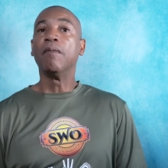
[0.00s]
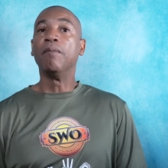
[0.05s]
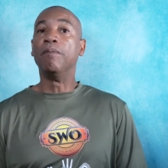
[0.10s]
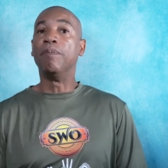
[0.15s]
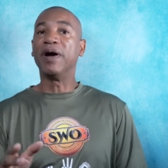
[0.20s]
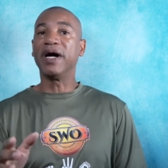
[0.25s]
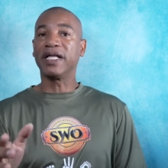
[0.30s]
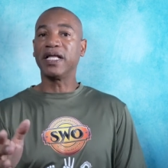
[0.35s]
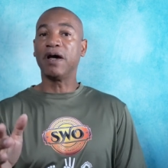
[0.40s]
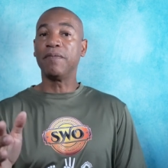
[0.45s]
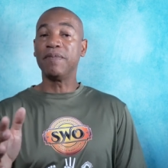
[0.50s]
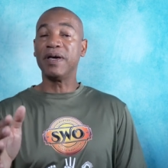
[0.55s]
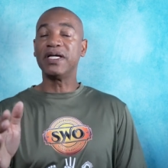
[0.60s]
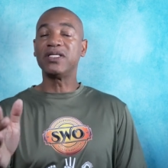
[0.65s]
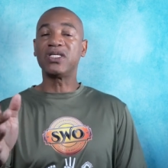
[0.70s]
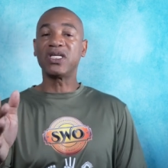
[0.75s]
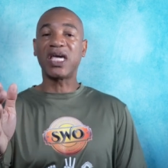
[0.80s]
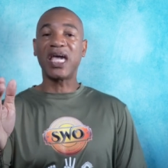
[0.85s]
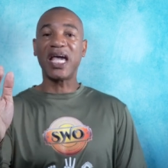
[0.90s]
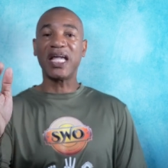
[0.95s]
but I'm
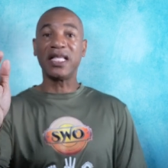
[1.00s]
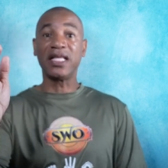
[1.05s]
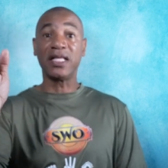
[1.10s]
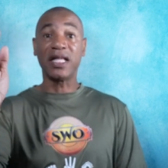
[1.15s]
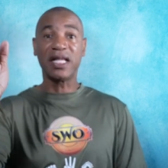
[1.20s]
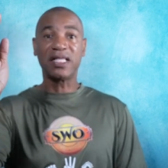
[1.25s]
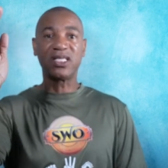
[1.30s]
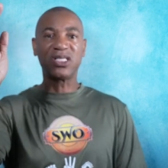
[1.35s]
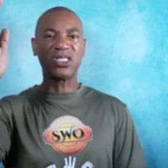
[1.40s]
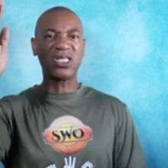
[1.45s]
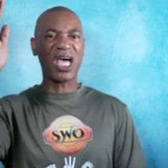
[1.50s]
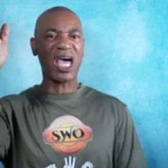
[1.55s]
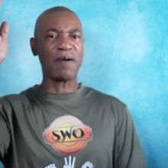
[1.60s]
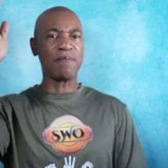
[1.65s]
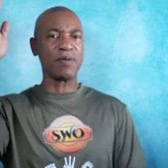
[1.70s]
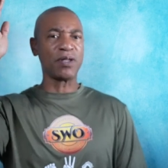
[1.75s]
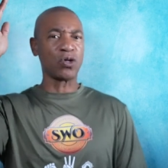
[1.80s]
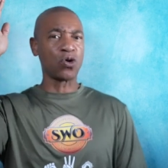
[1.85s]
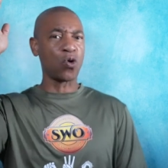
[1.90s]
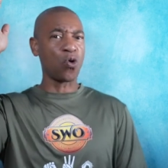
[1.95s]
indicating that this
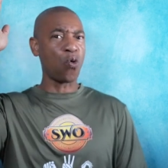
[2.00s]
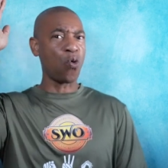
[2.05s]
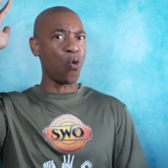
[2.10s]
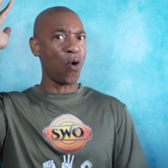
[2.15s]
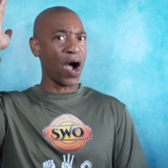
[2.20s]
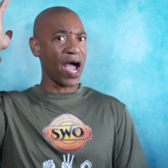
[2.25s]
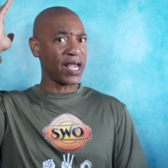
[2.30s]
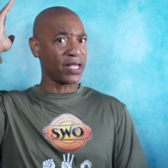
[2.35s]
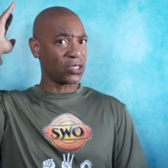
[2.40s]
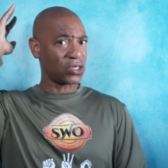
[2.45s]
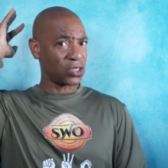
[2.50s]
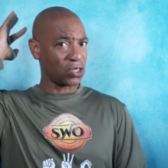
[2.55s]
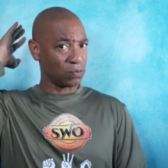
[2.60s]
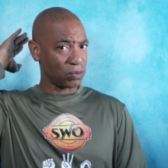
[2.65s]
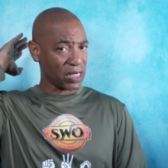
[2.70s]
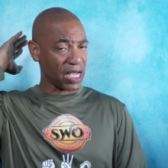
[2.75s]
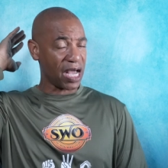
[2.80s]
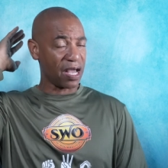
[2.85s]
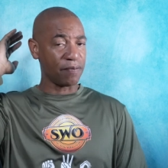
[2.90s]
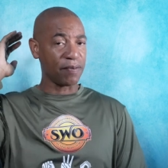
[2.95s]
happened quite some
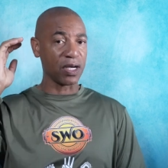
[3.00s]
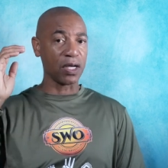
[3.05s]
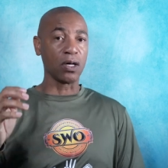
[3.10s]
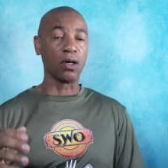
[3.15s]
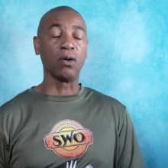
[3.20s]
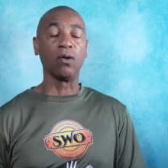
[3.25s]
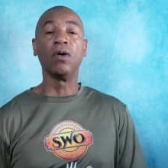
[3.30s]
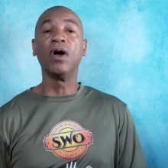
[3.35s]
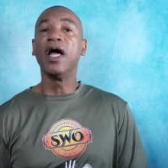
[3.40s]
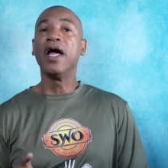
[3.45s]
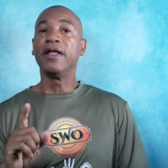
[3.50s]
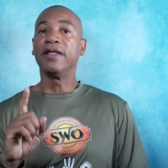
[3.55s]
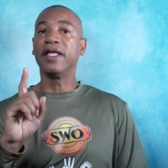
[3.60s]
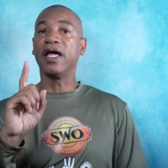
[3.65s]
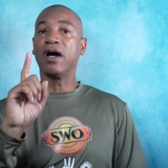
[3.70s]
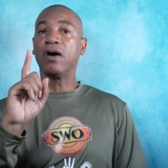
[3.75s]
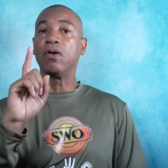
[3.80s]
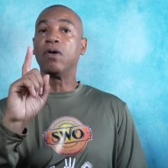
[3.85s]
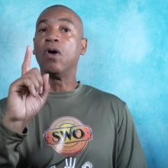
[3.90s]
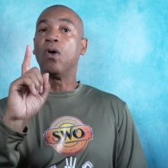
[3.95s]
time ago.
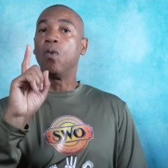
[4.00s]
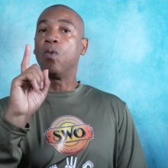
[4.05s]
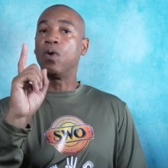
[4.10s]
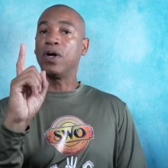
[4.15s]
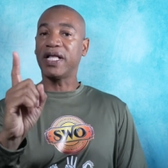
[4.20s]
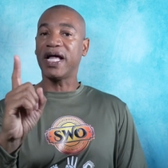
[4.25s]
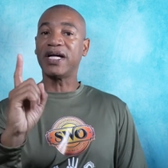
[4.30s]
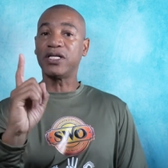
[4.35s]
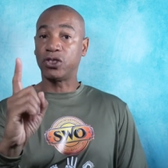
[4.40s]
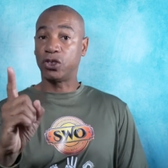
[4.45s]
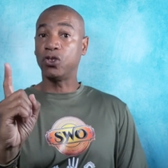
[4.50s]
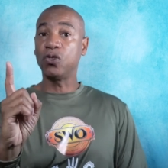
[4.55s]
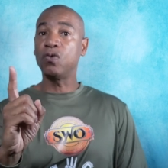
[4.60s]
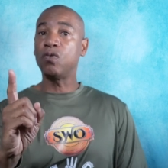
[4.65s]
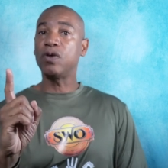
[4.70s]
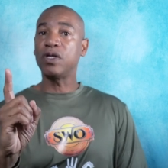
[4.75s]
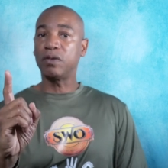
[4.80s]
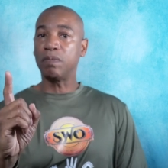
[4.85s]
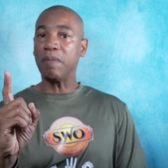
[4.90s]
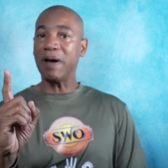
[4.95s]
Now, what I do
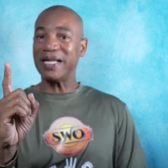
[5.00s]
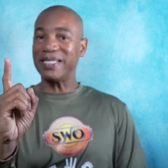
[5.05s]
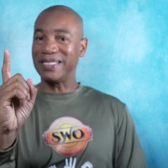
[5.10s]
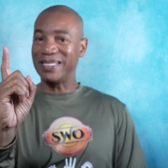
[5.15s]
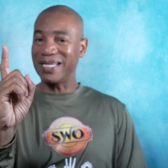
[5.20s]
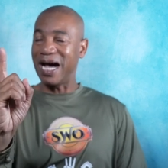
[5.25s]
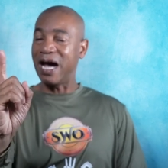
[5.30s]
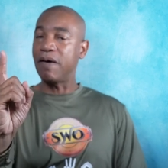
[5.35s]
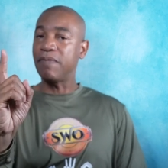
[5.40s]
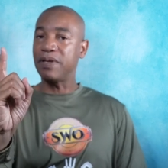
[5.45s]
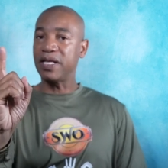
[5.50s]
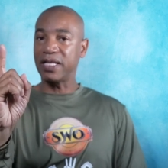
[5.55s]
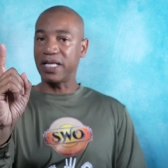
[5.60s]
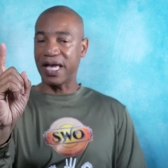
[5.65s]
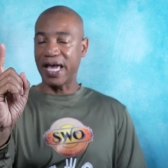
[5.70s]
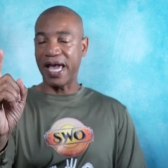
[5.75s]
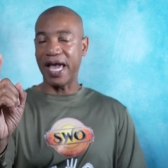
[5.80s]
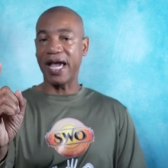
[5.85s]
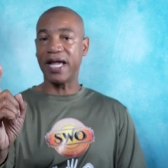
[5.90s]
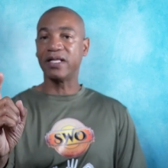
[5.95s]
with my dominant
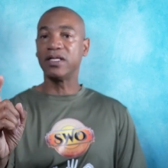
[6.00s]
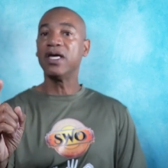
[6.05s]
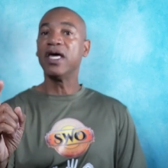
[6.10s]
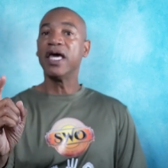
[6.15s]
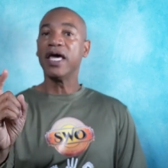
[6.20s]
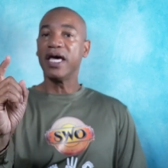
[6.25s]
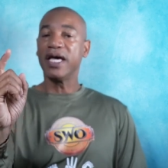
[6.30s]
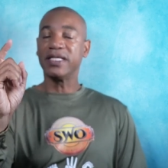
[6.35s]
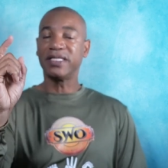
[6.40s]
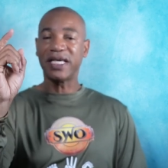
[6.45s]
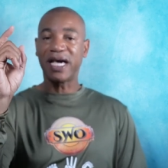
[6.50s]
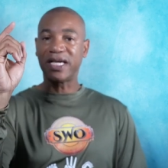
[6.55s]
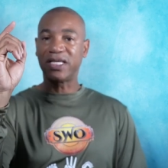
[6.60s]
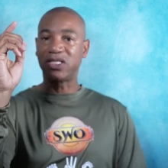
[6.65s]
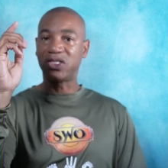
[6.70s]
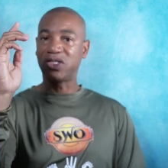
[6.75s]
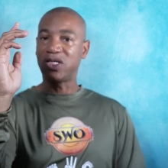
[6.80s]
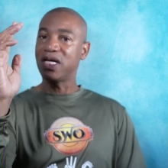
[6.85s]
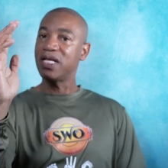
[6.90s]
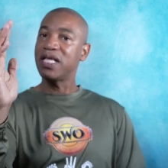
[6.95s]
hand is I
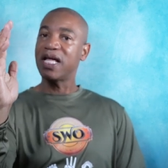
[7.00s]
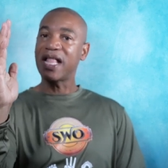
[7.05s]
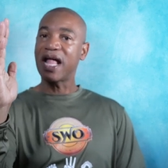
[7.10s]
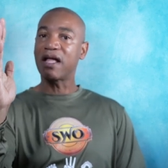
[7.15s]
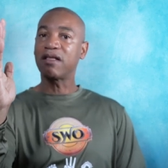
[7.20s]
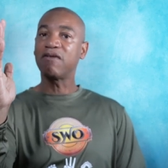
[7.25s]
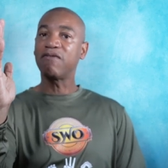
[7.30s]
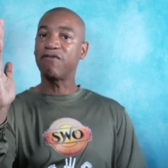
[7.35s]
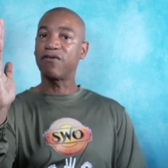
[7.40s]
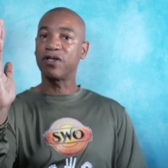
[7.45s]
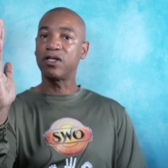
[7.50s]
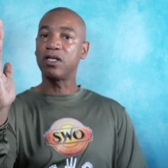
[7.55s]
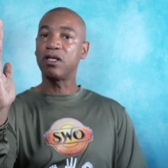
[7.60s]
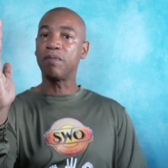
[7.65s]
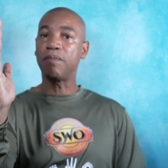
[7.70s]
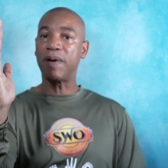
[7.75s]
extend it out in front of the